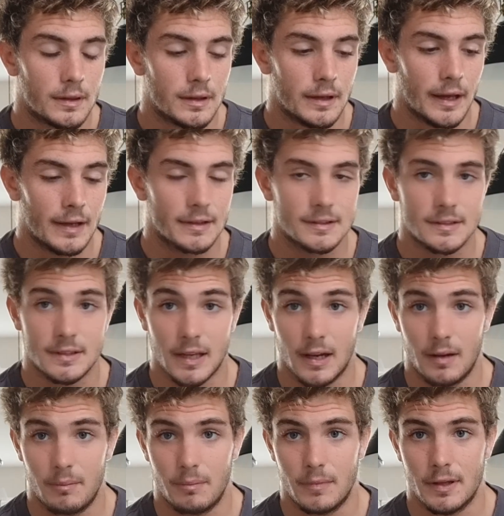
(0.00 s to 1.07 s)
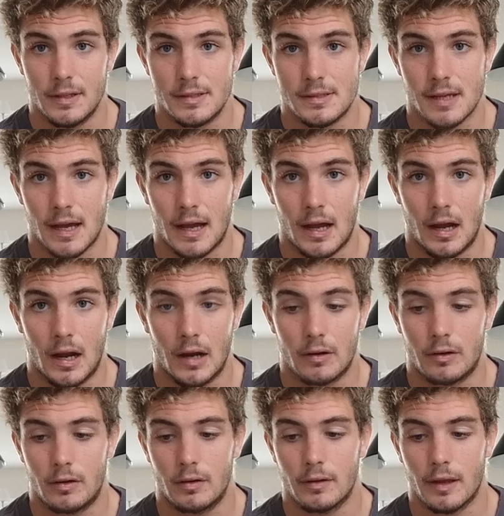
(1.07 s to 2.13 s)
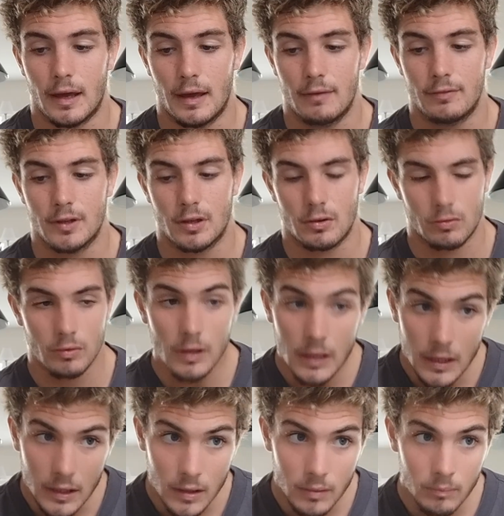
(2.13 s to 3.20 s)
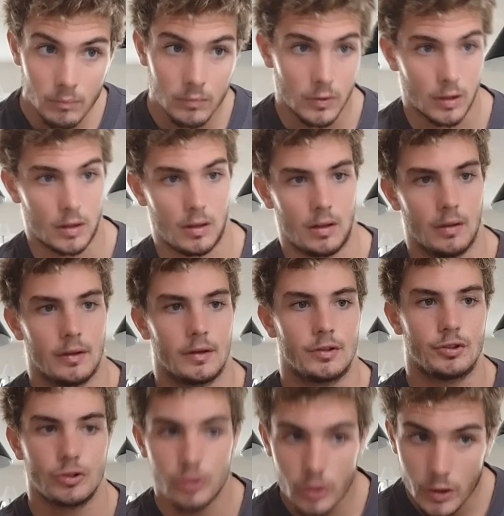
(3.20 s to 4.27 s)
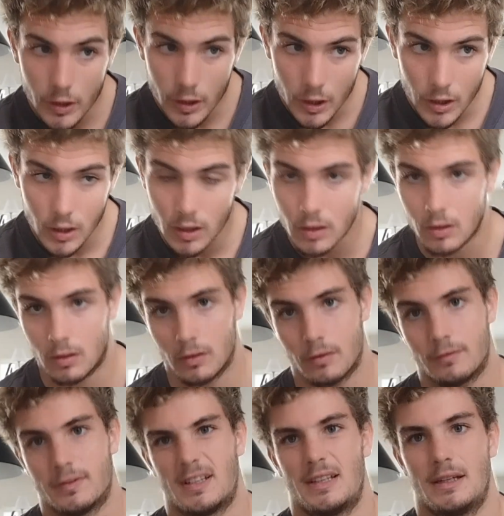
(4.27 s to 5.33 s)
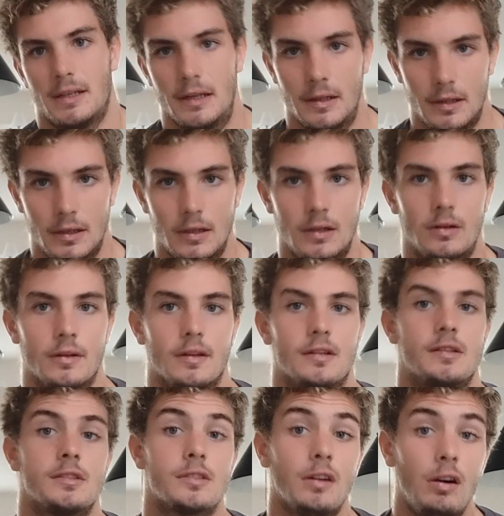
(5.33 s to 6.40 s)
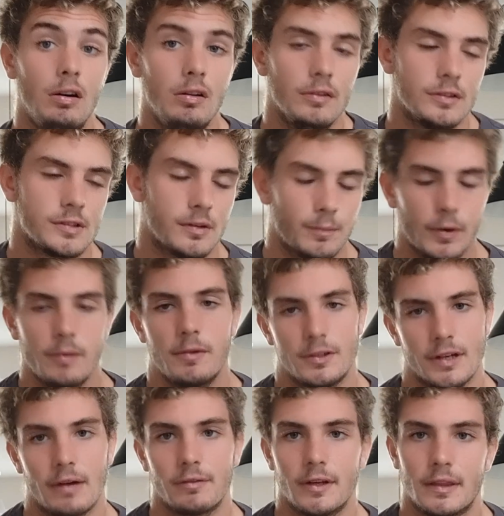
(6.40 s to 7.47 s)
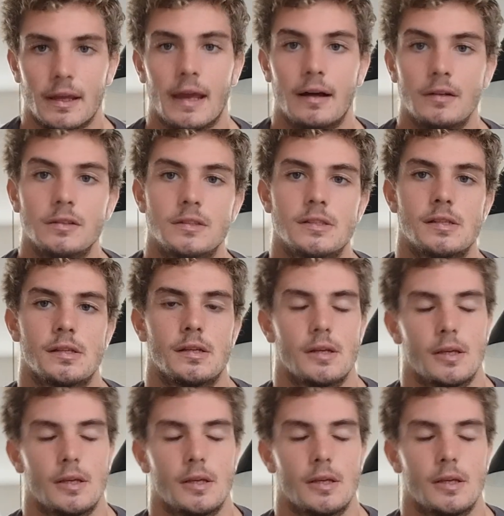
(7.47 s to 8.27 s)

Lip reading: next step is to add all the heavy cream, all the sugar, all the vanilla, all the salt, so pretty much everything else